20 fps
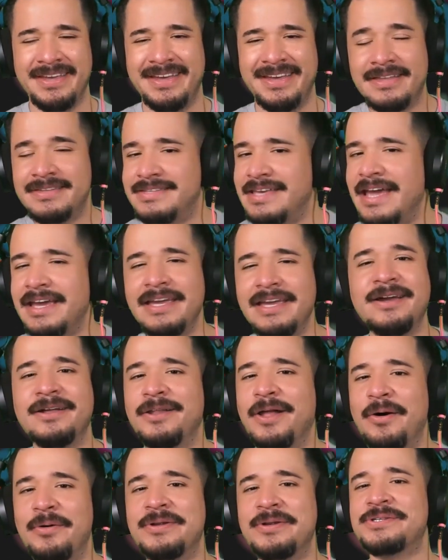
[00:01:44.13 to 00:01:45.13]
Taking a
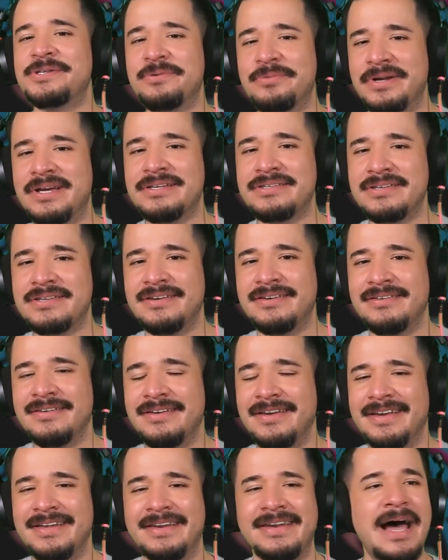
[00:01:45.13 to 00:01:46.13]
loan is a risk,
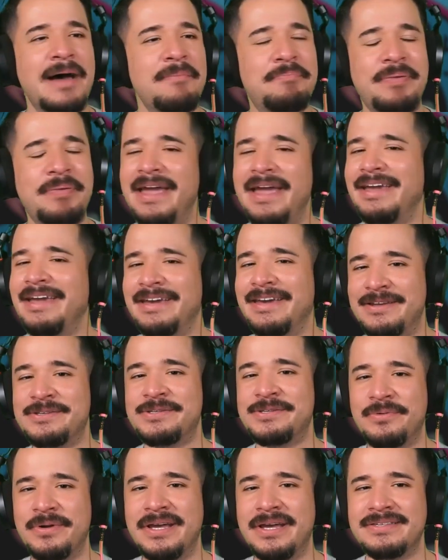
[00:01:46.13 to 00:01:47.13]
not paying it is
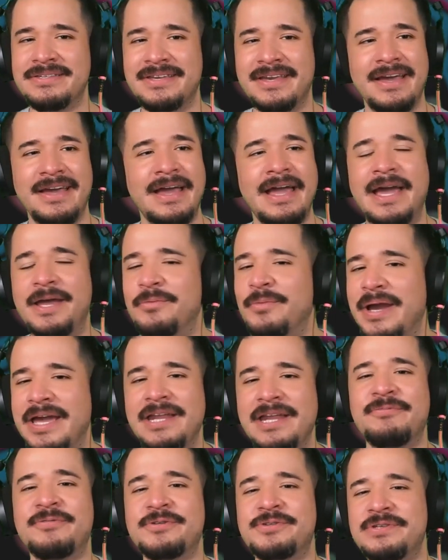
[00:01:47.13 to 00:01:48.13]
a risk, and waiting
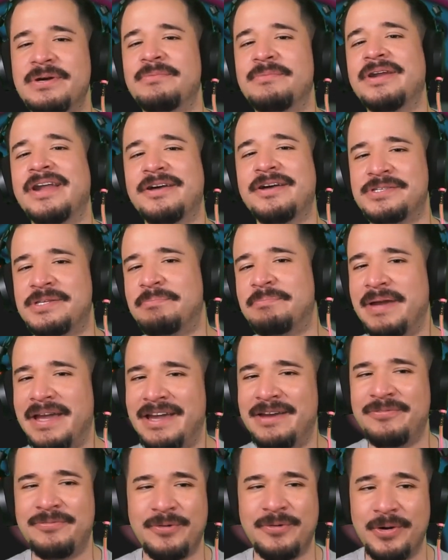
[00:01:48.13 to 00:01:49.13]
for someone else to pay
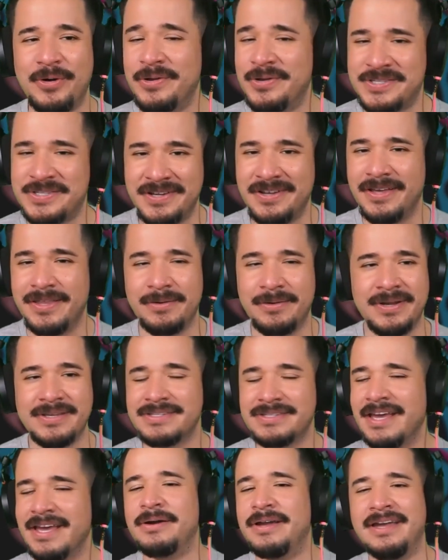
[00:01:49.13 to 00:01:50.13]
it for you is another risk.
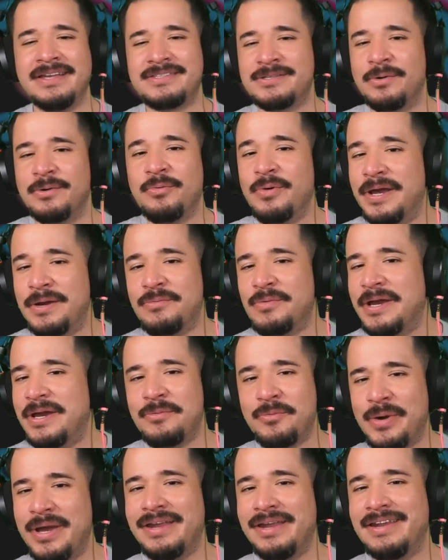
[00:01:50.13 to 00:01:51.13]
It's a win win
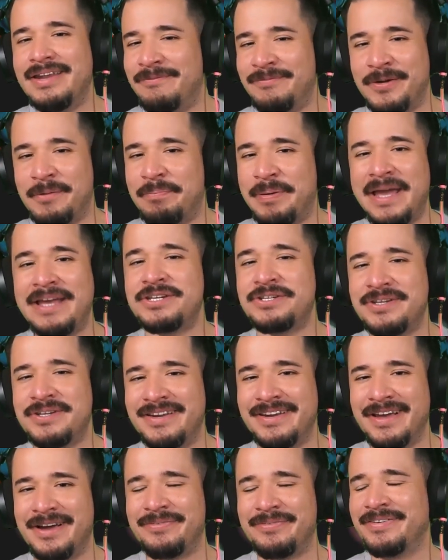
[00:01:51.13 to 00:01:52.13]
win if you're patient enough.